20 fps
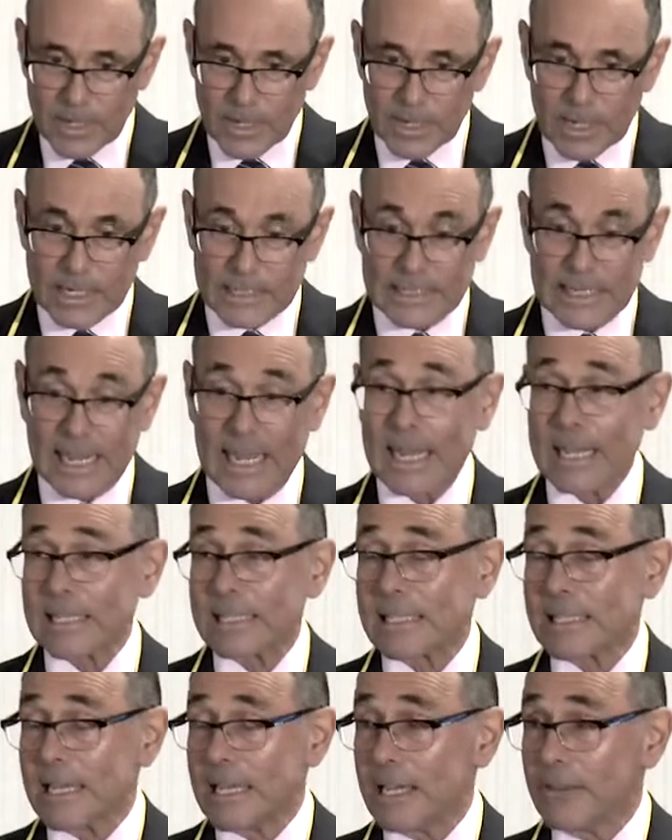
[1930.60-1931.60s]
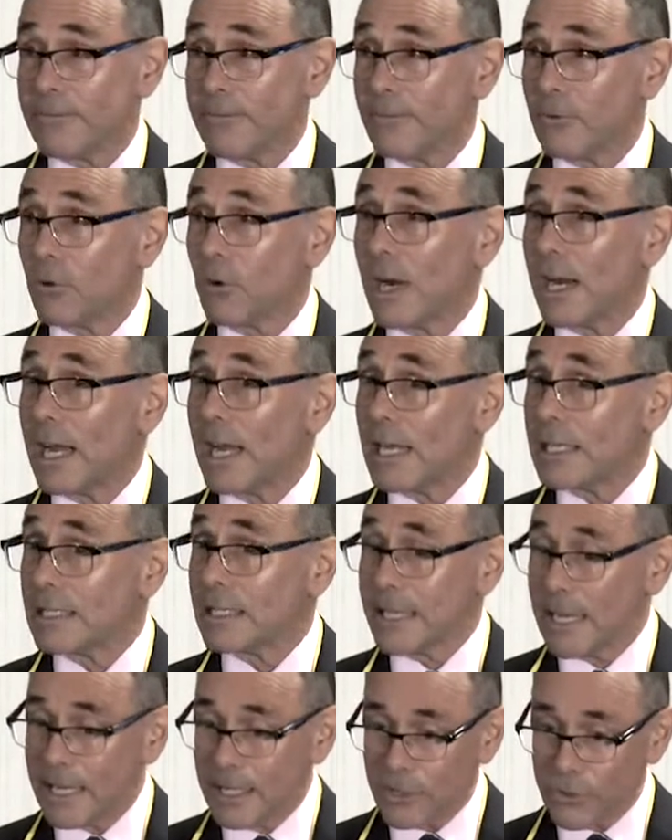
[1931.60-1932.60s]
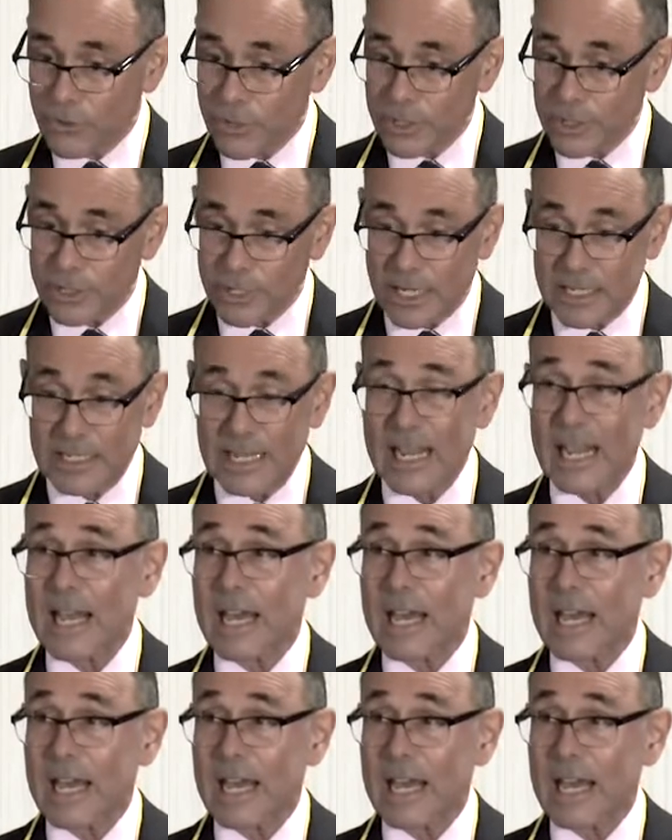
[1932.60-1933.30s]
it's as safe or as dangerous as